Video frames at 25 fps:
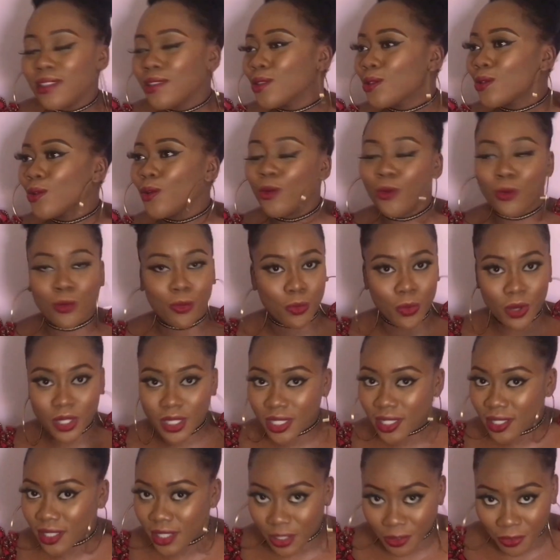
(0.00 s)
So what
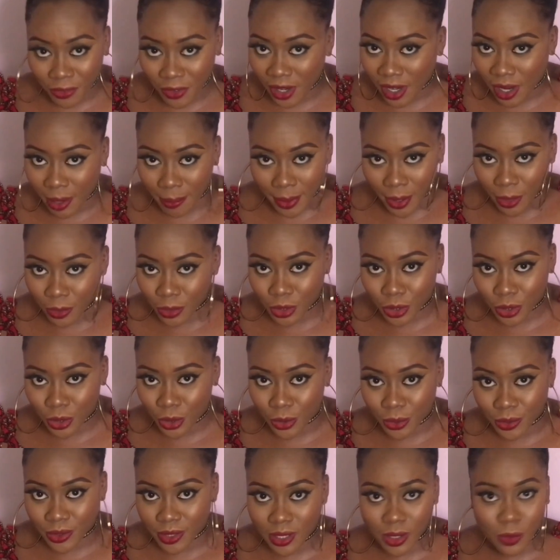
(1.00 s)
is different about
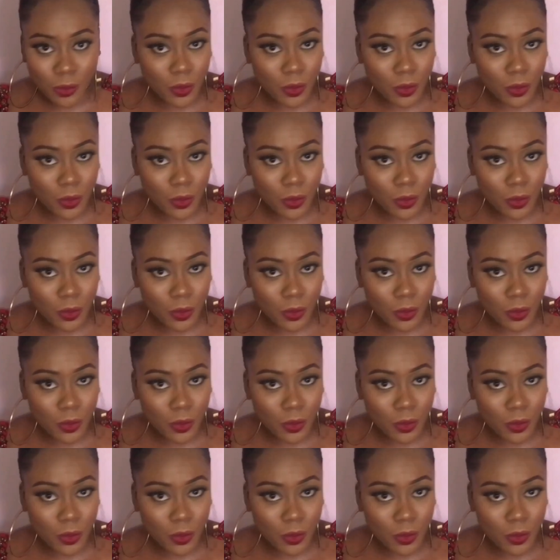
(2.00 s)
yours?